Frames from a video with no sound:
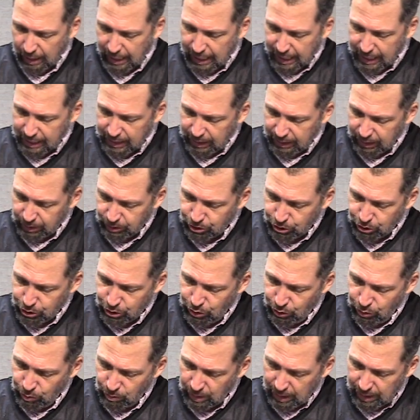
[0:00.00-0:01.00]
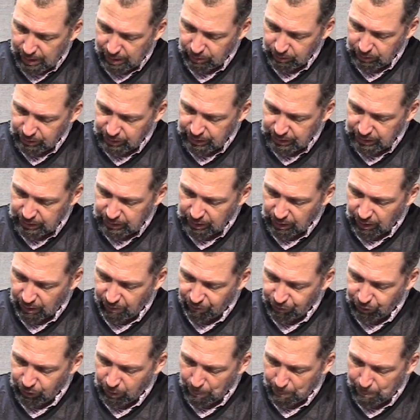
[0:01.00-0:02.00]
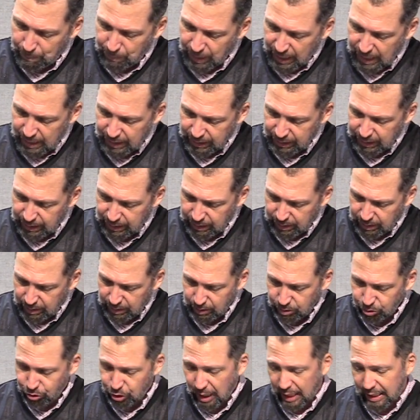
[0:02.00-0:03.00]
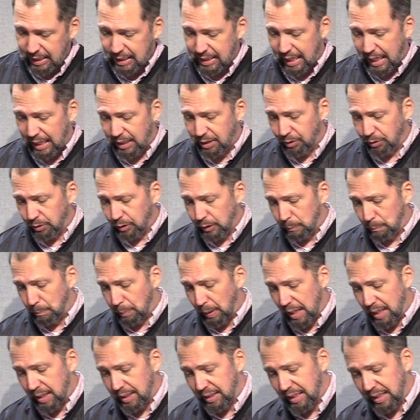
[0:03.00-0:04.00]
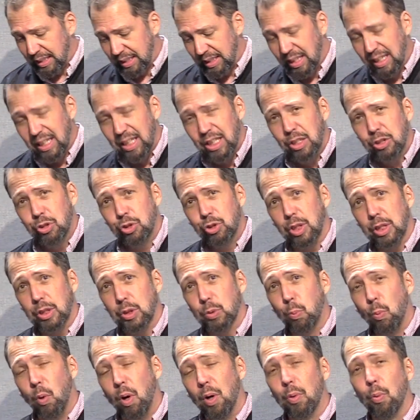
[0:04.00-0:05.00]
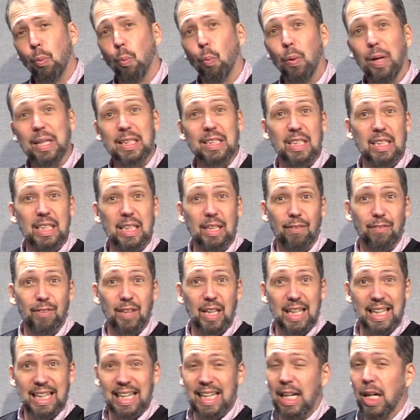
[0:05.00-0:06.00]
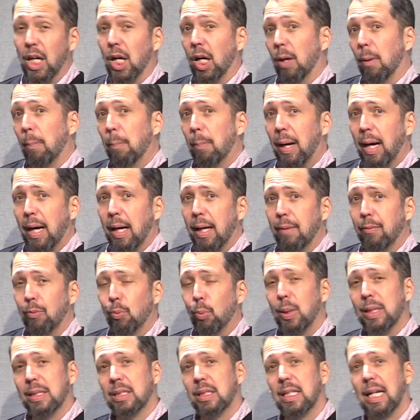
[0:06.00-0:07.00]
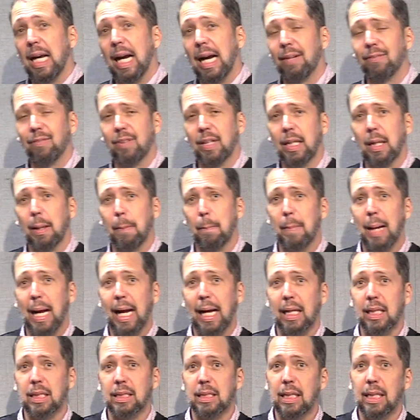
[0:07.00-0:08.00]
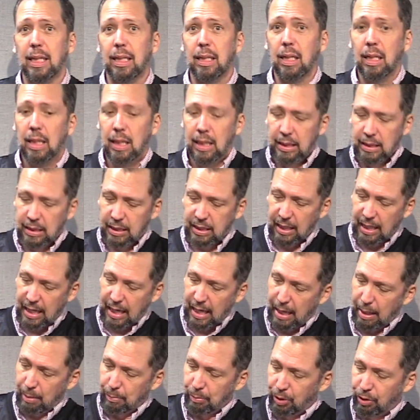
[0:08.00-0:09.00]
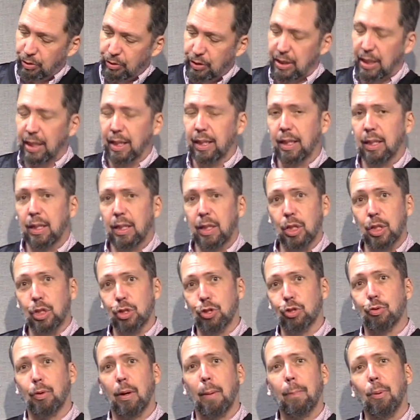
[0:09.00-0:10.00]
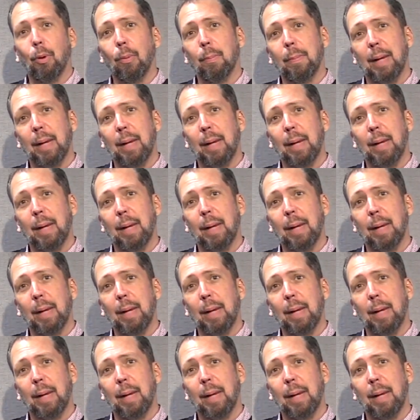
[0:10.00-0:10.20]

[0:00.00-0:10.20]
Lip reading: adding 2 ounces of the Bonded, Jack Daniel's Bonded. Just won Whiskey of the Year by Whiskey Advocate magazine. Today I'm using the Triple